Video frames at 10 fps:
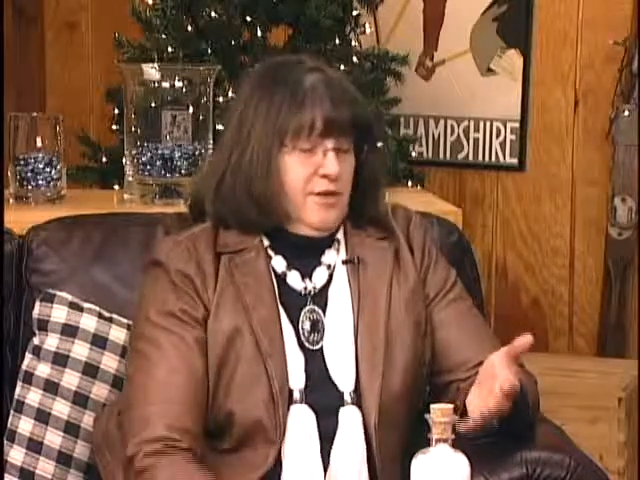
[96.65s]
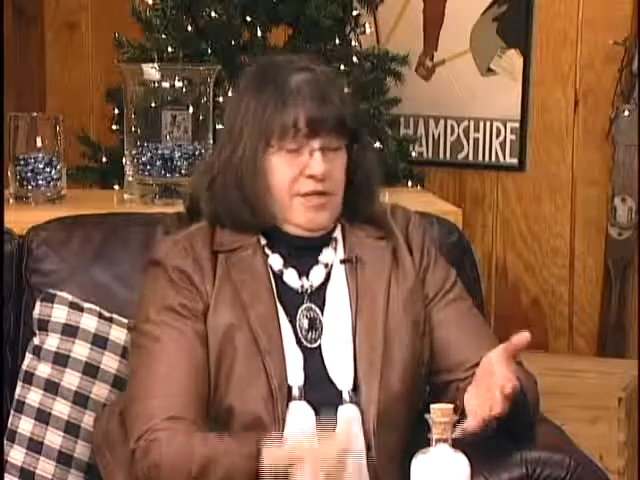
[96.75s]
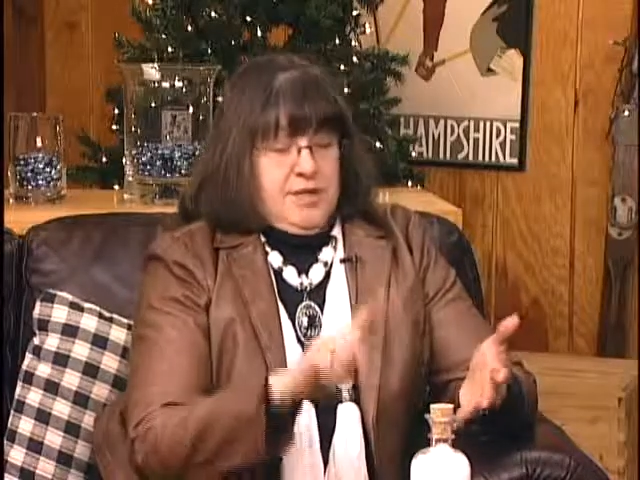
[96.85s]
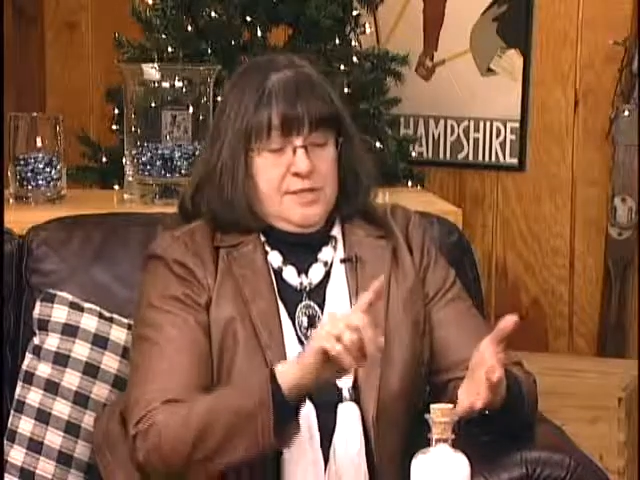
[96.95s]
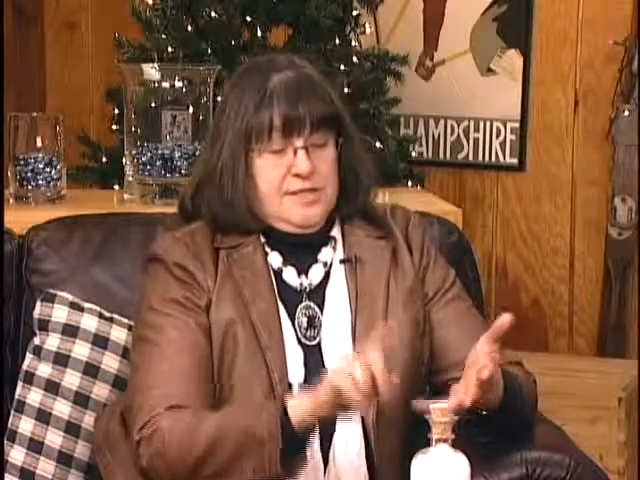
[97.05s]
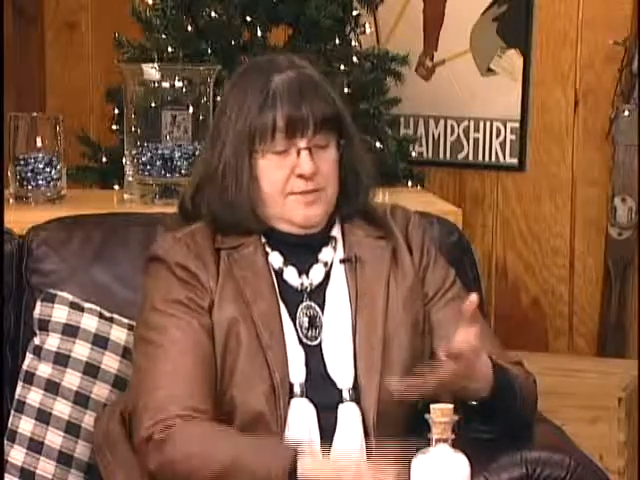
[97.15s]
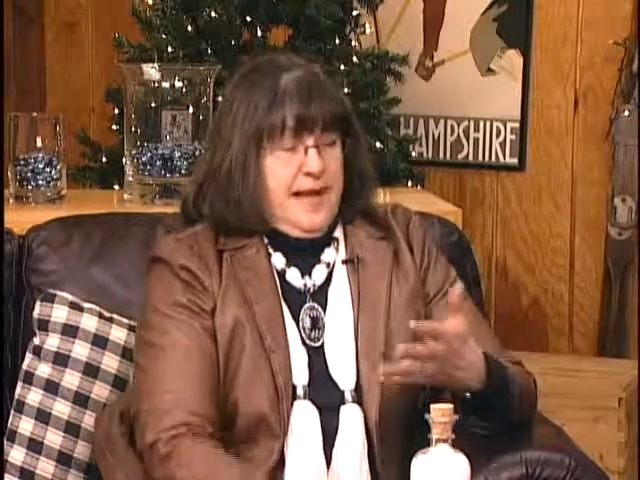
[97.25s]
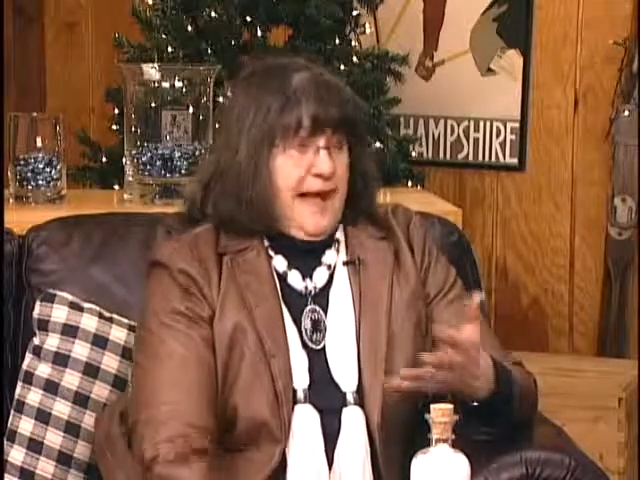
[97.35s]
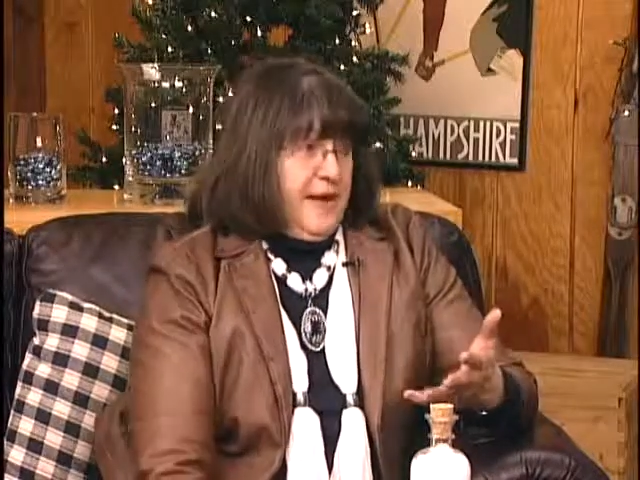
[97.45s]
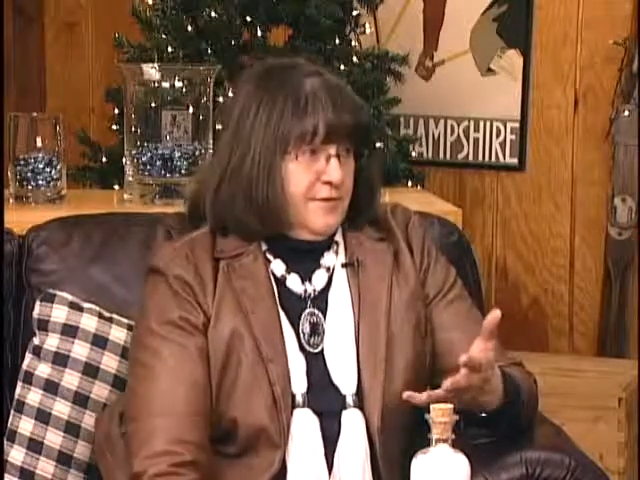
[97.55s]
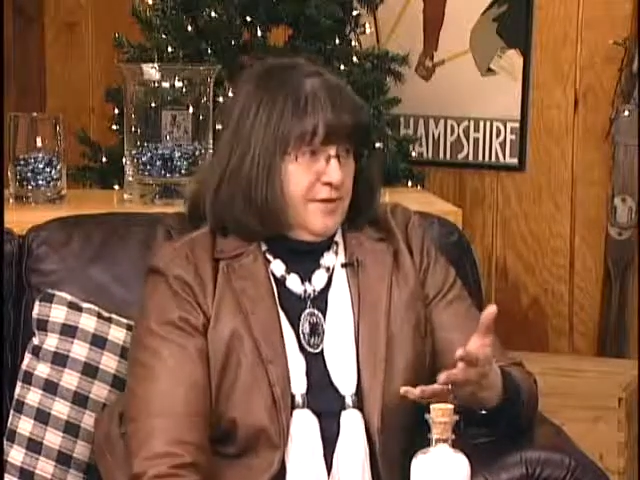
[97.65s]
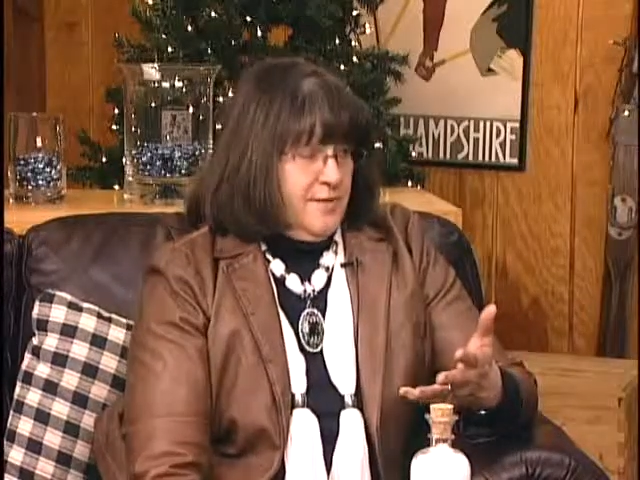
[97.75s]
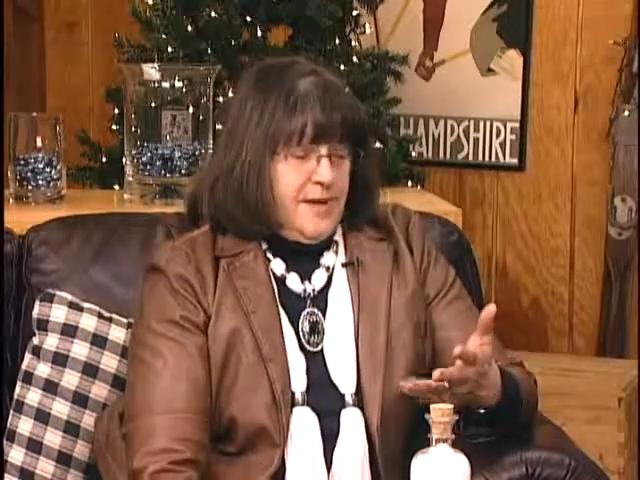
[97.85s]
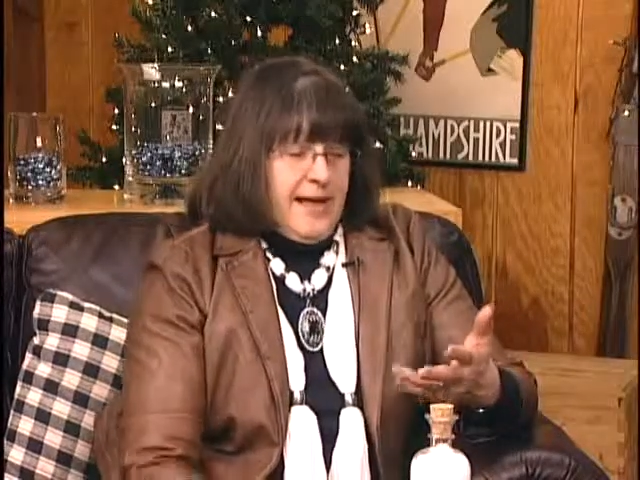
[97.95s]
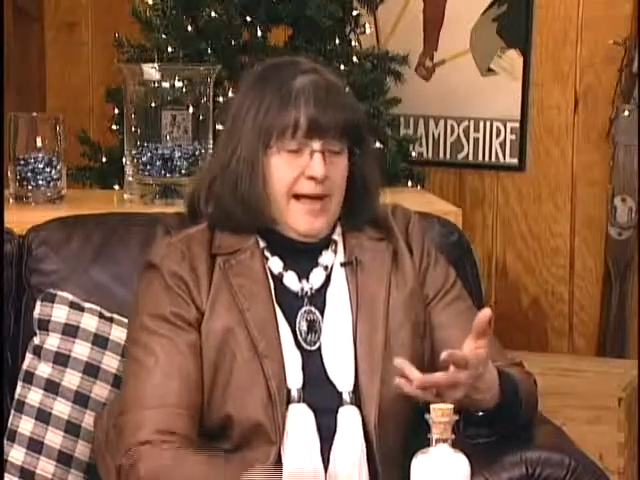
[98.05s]
You can use them after
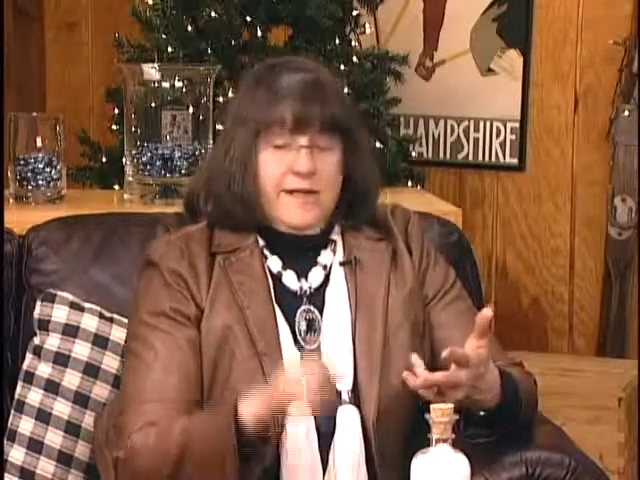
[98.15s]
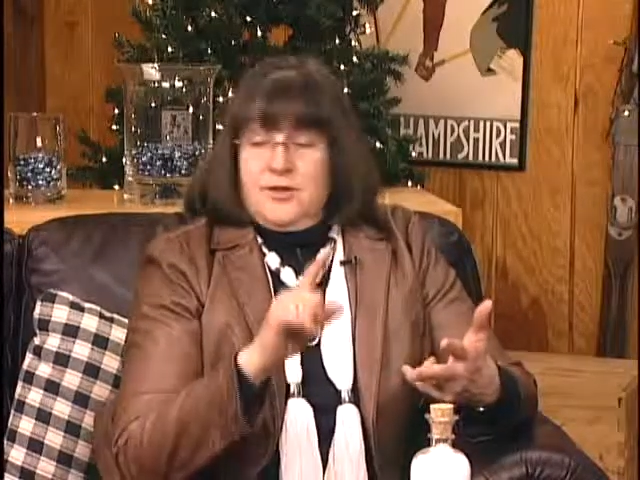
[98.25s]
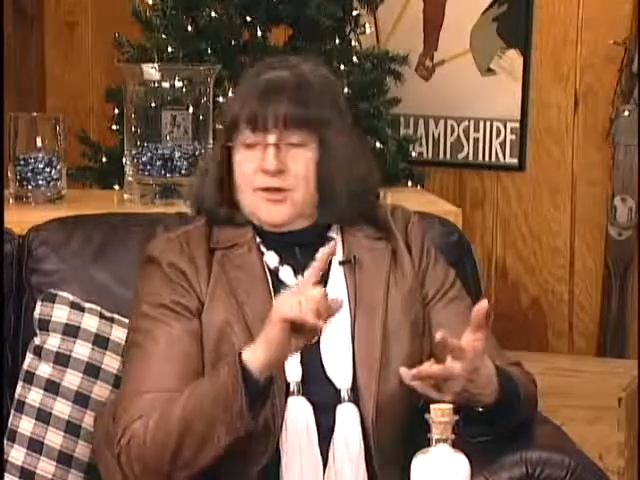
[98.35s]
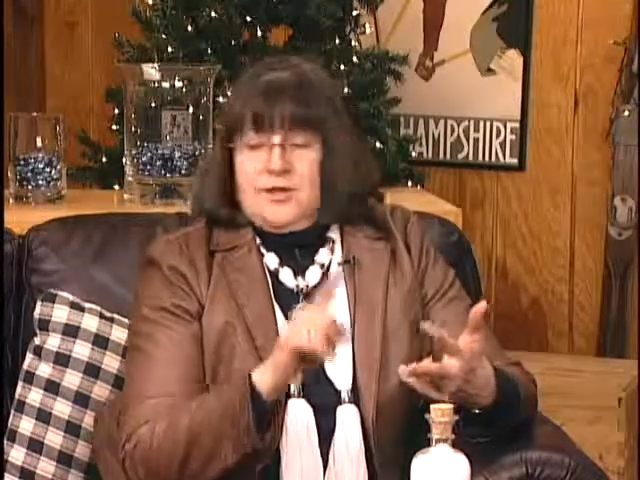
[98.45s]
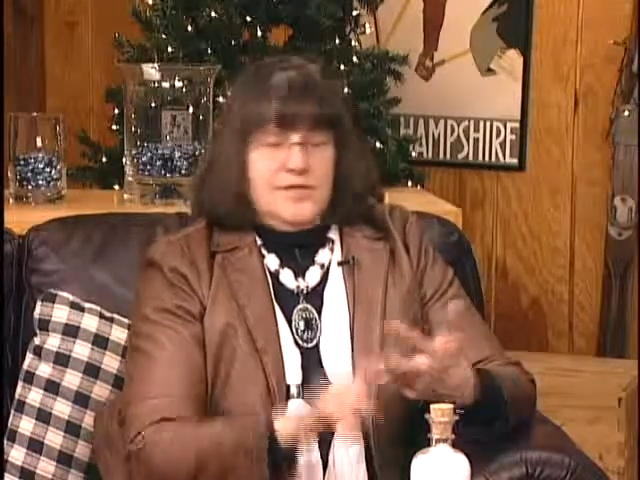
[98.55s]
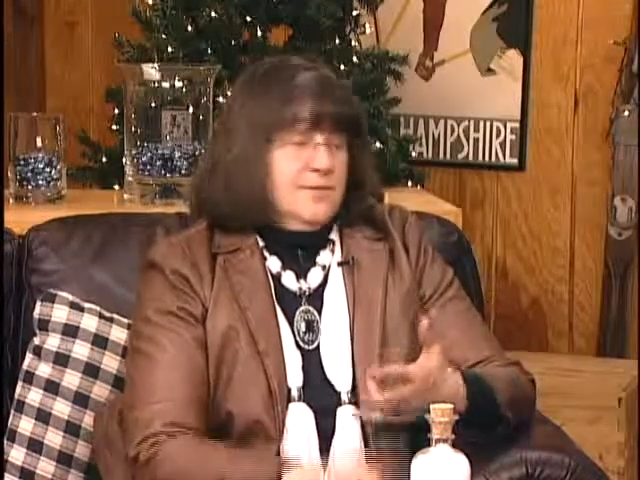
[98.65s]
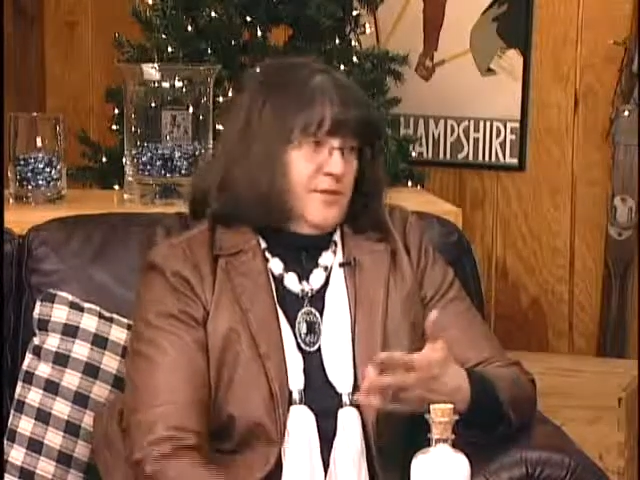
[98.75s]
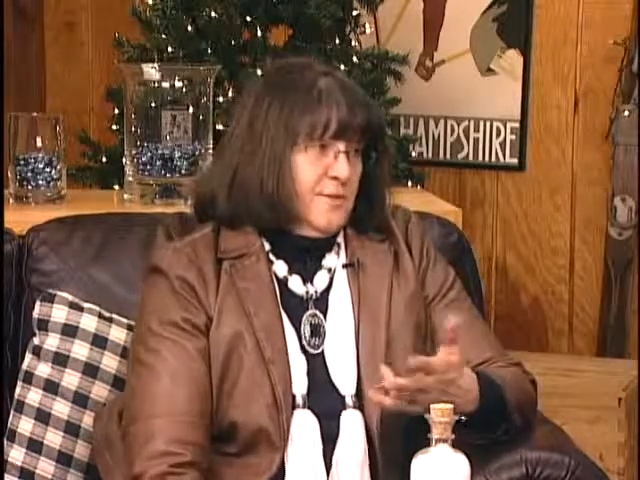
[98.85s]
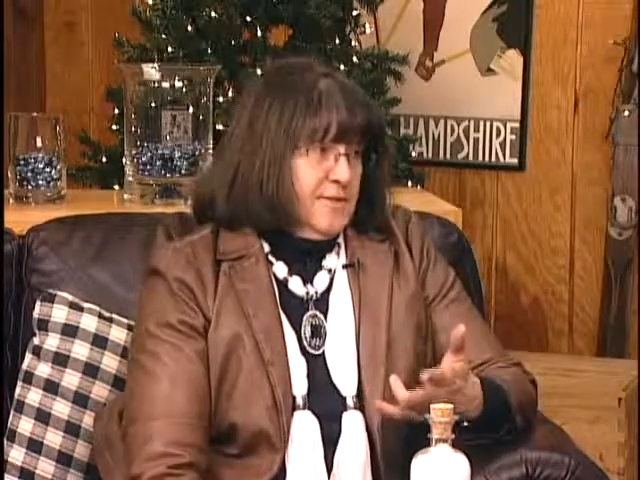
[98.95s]
the bath. You can use them for